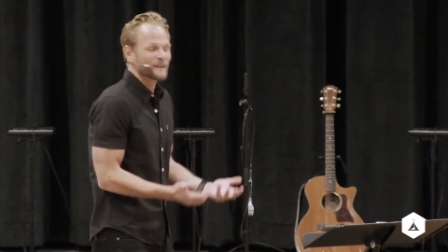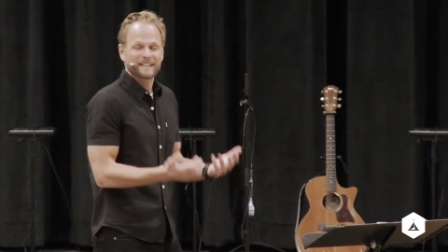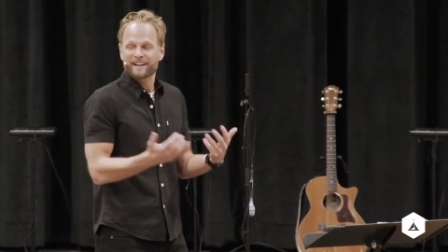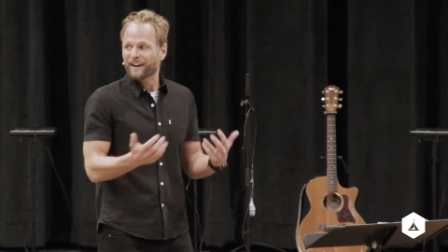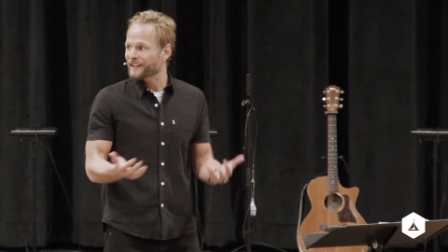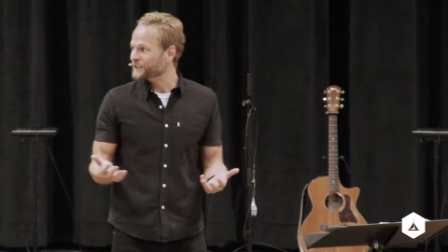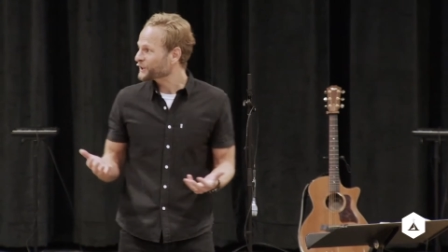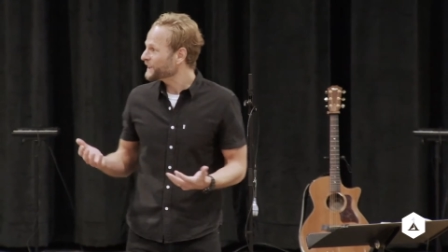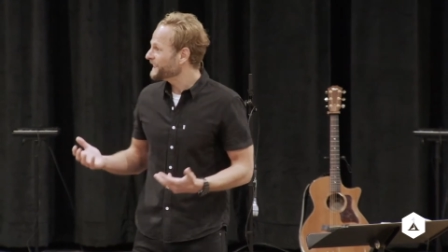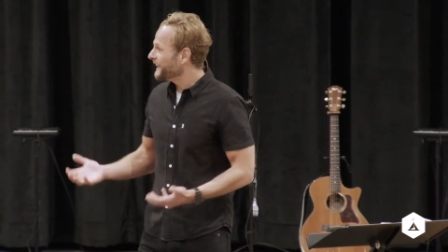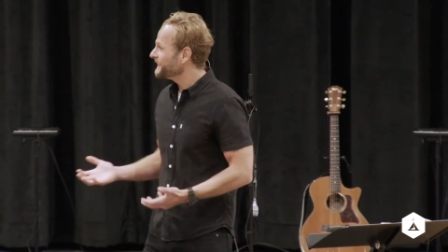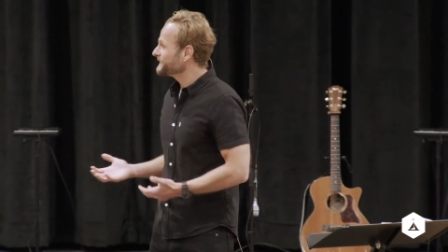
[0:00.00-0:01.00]
when God
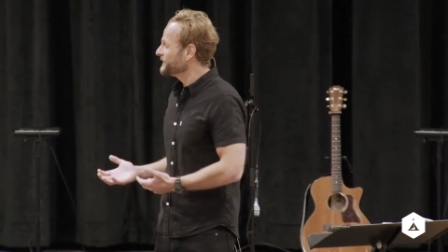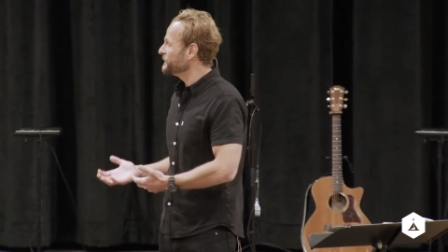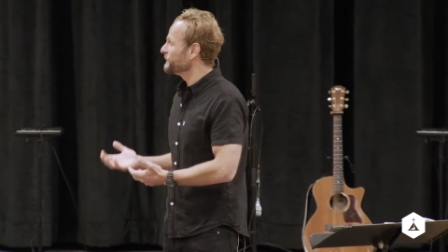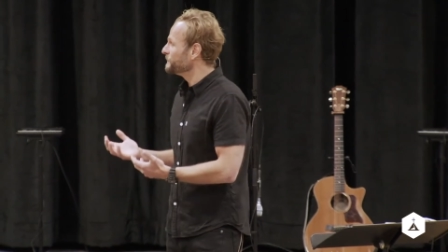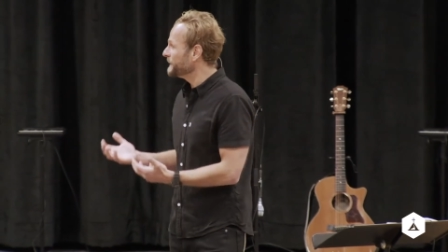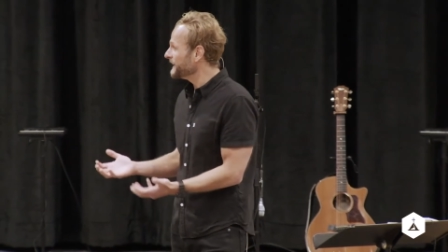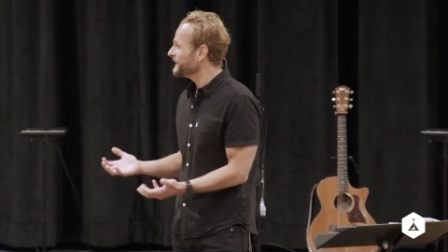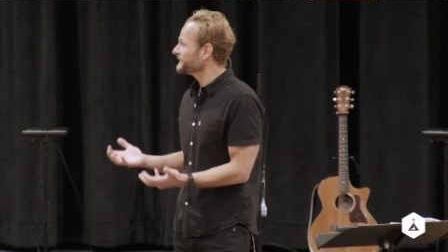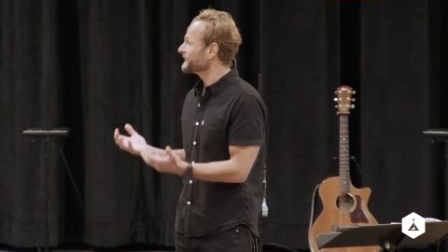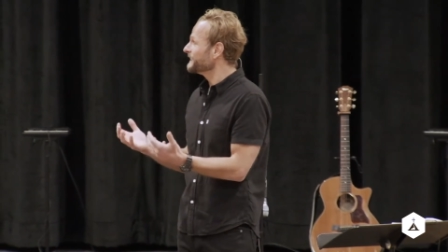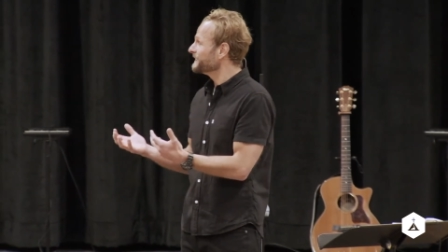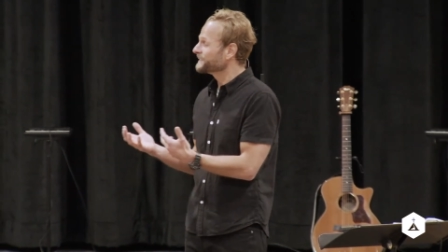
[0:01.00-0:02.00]
creates human beings
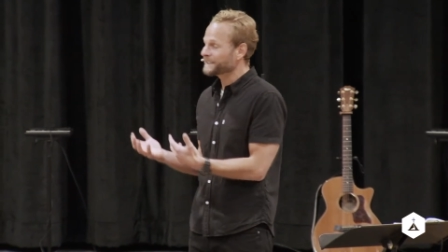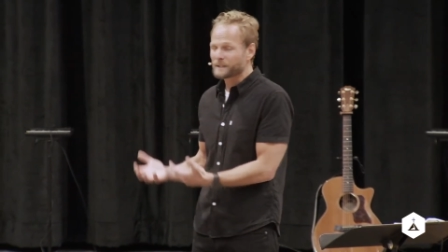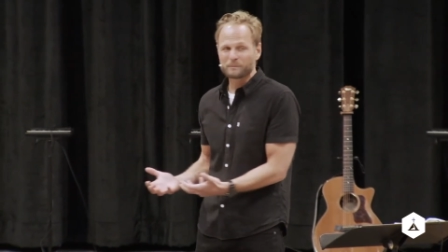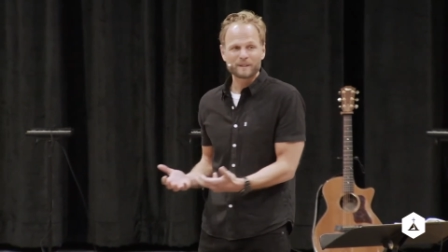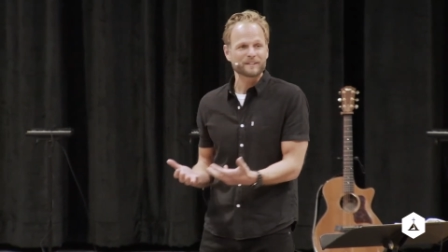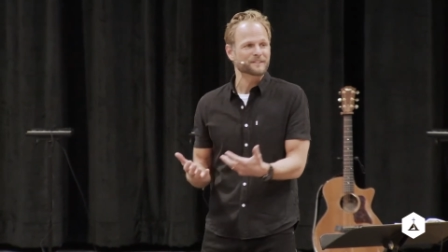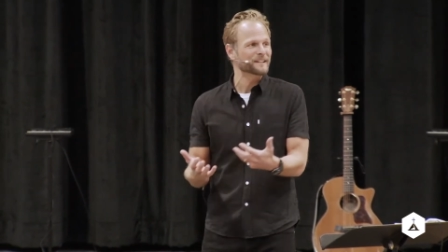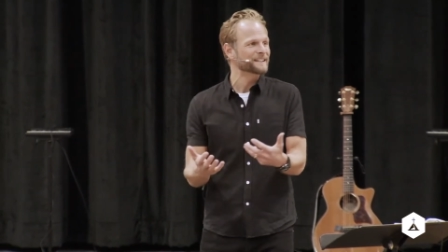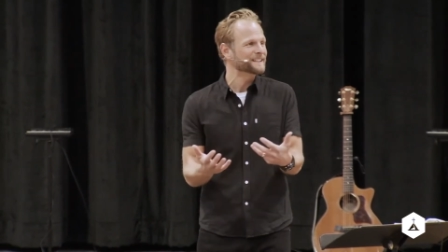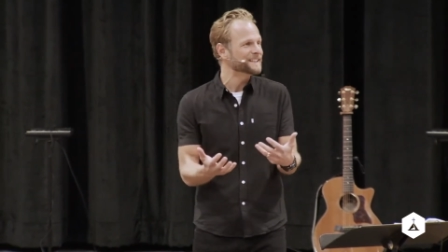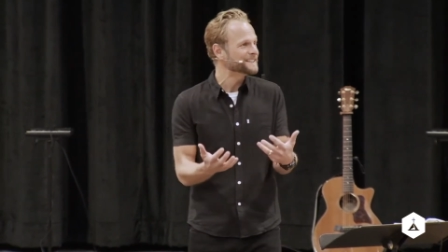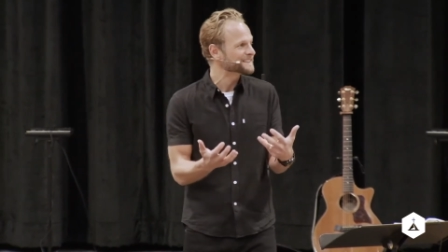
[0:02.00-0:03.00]
in his image and
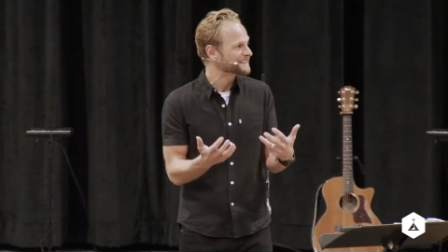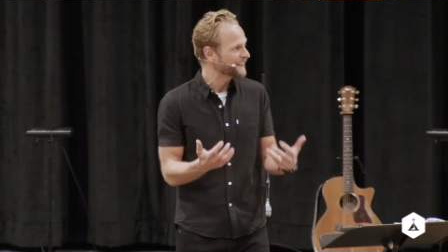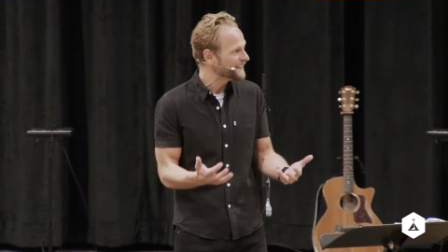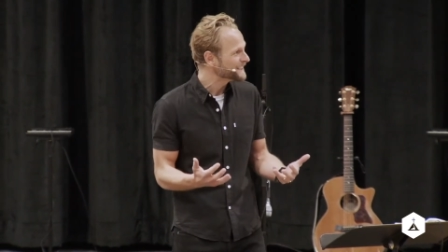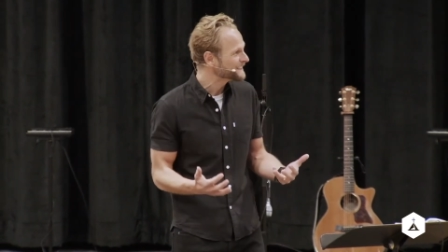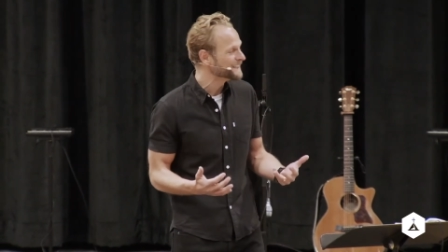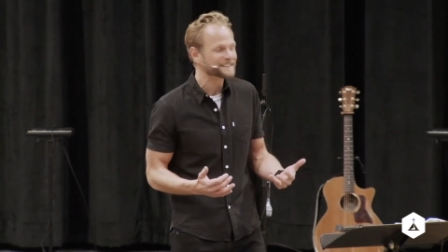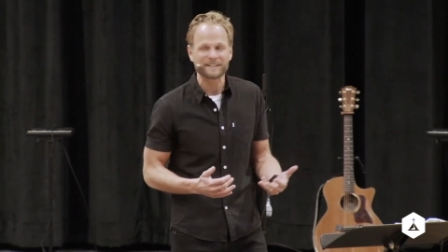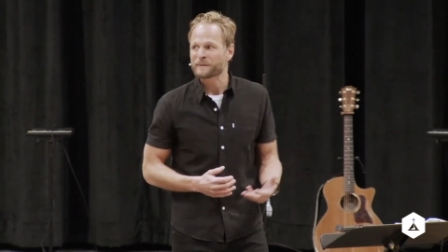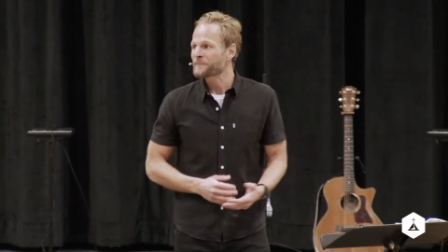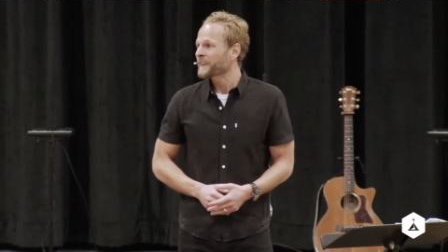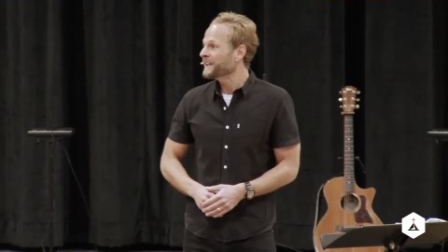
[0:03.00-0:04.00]
in his likeness,
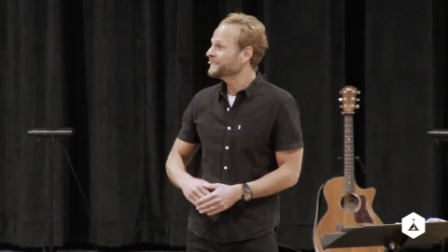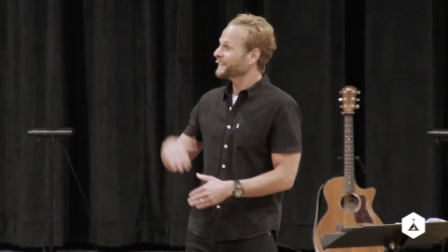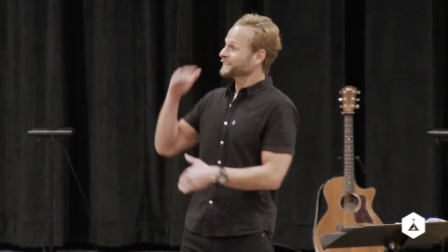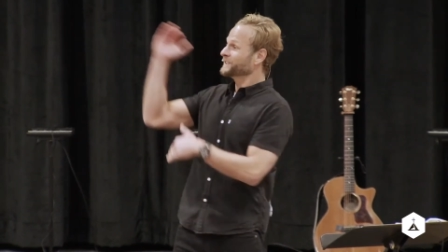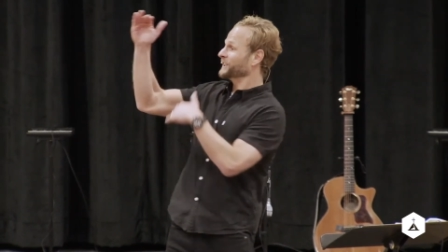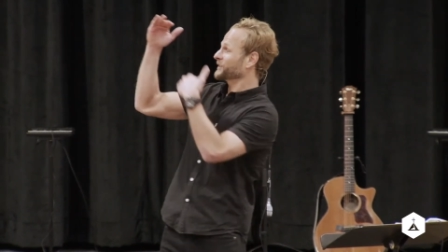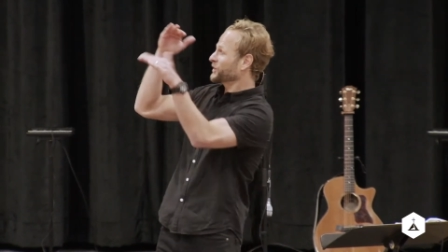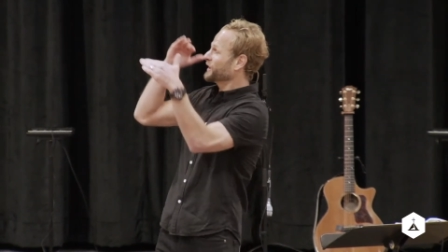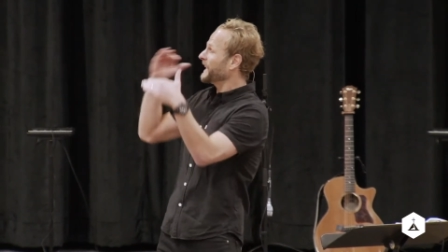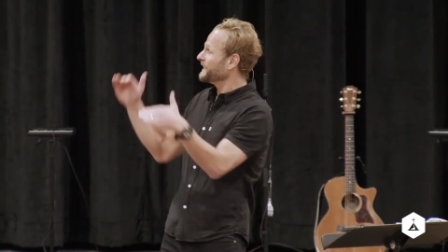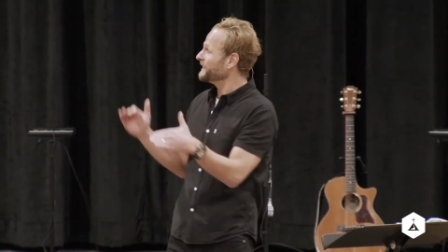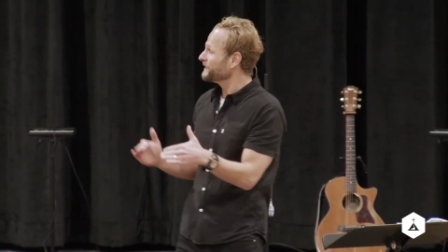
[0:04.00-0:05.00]
he doesn't just
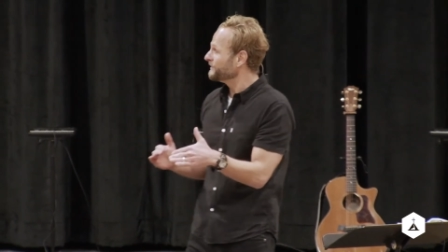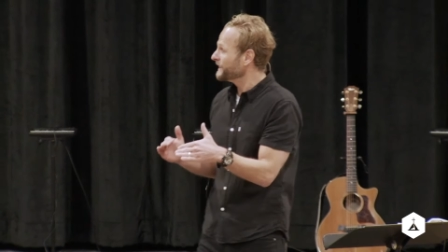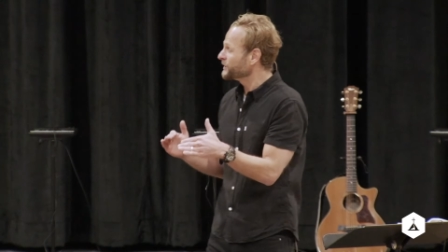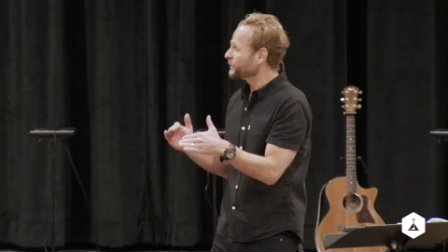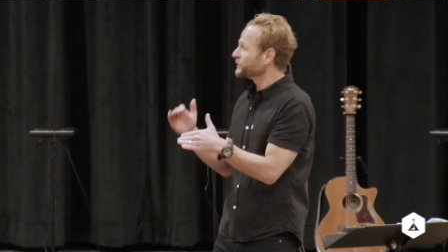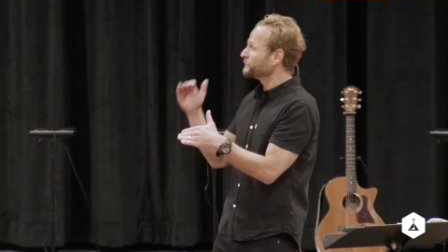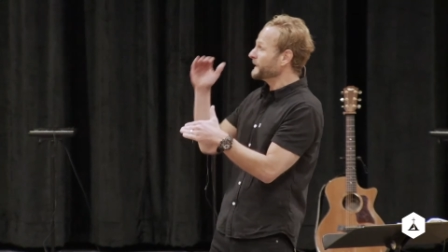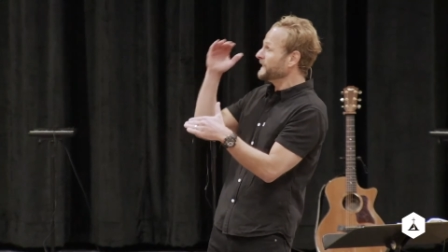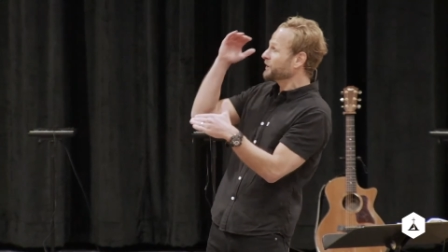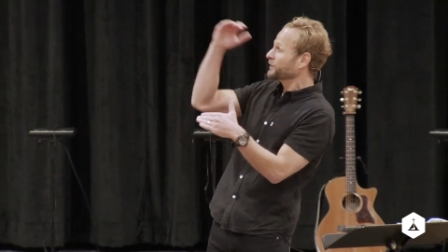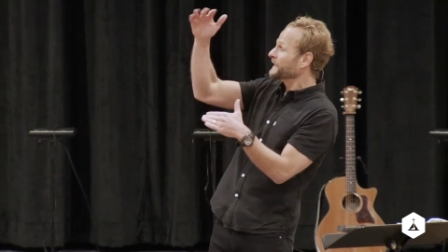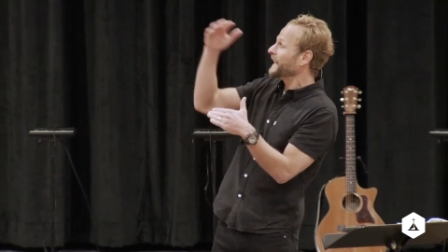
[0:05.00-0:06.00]
create individuals, but he
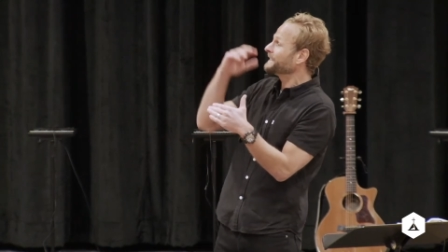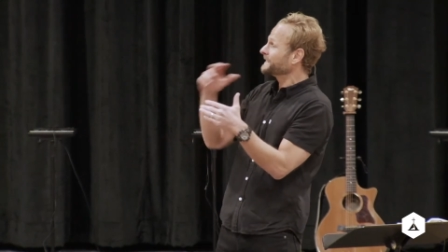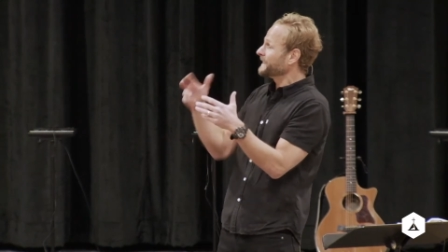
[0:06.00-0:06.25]
creates